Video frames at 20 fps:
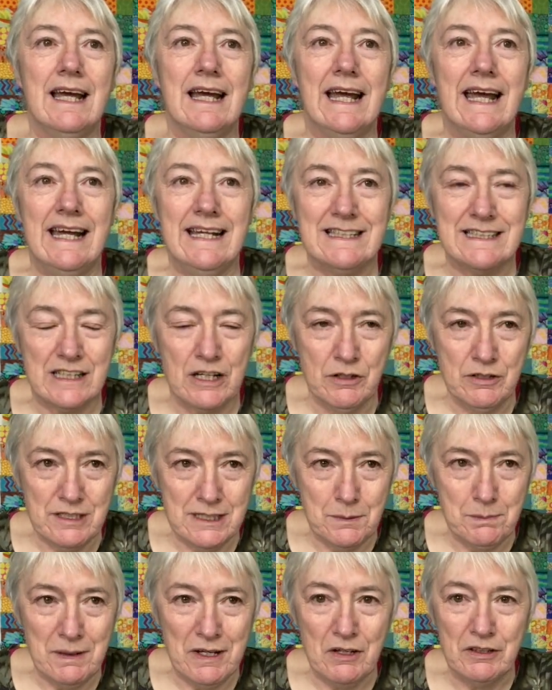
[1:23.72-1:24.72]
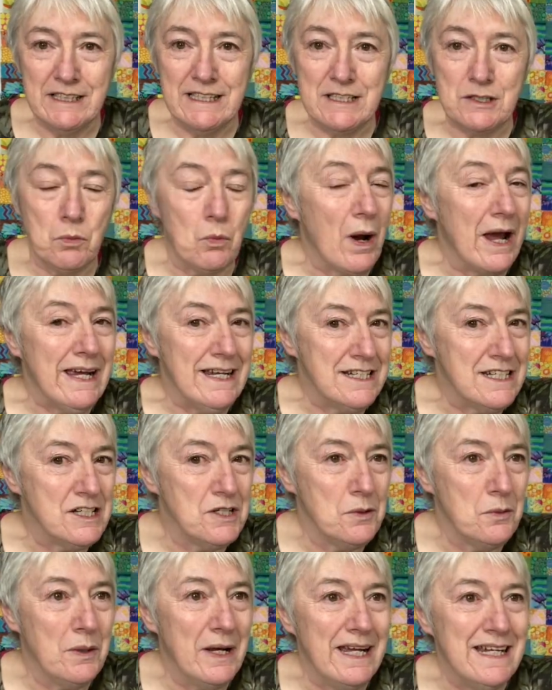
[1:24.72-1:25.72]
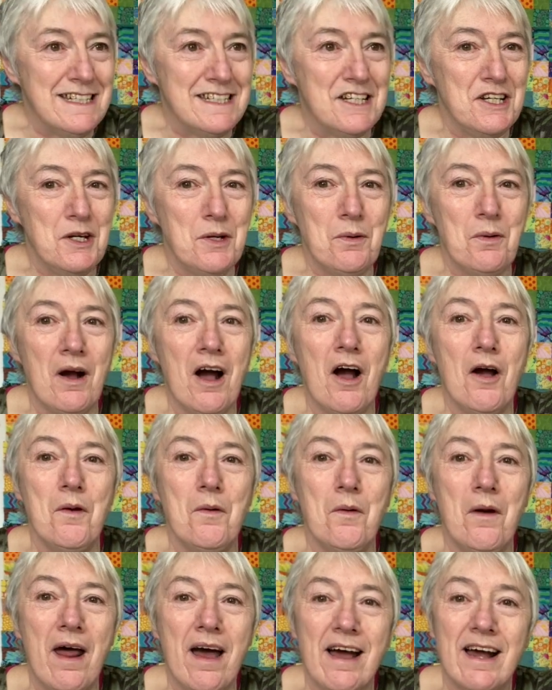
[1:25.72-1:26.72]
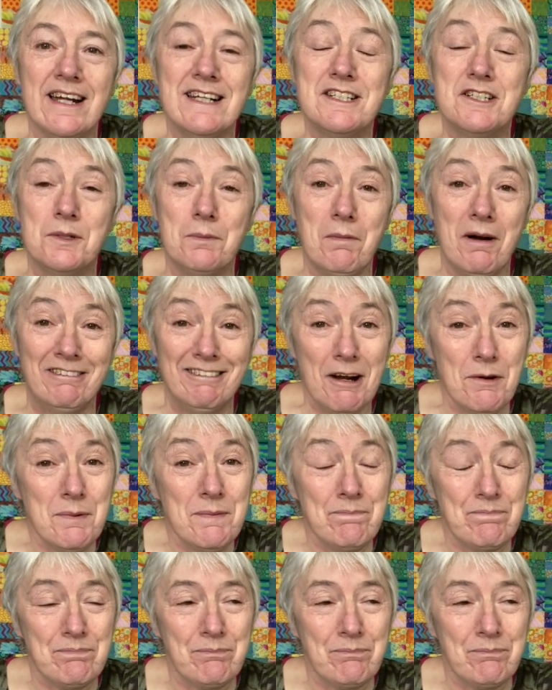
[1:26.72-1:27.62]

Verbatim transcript: It's going to be on its way to its new owner tomorrow.